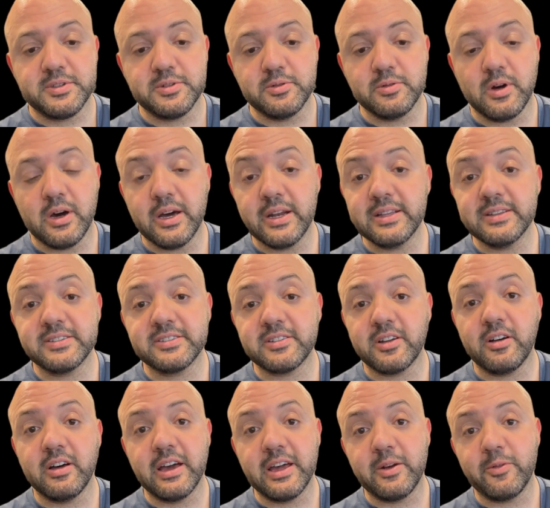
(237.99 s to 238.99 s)
to
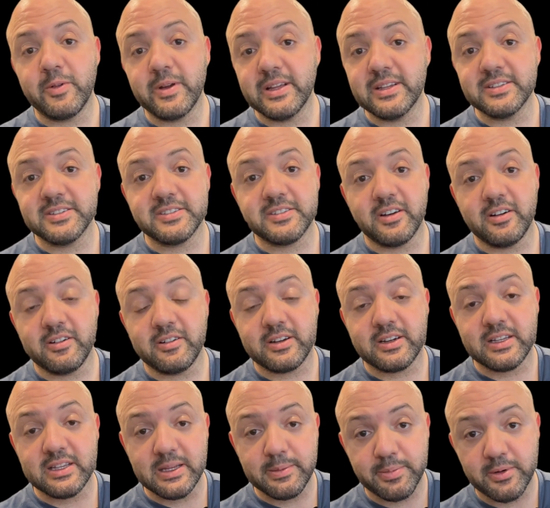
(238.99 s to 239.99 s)
uninstall and reinstall
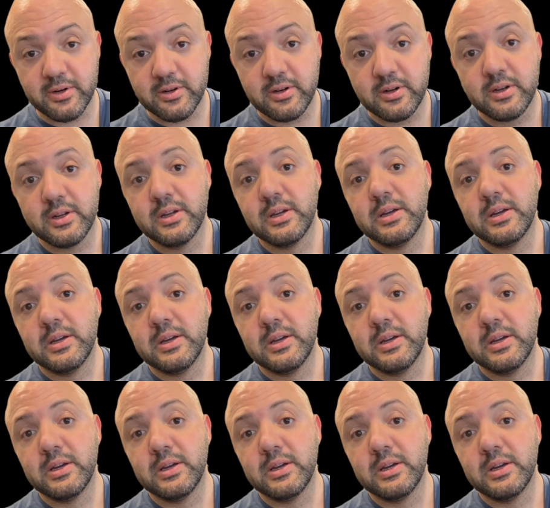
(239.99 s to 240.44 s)
Klipper,